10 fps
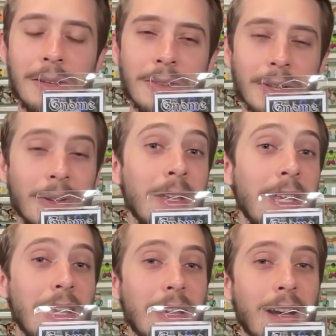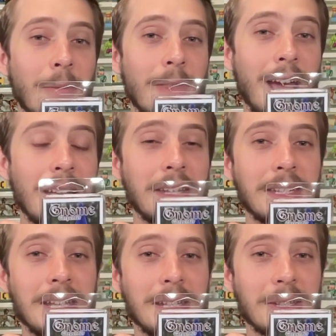So that is
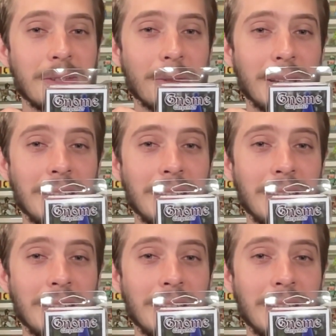his story.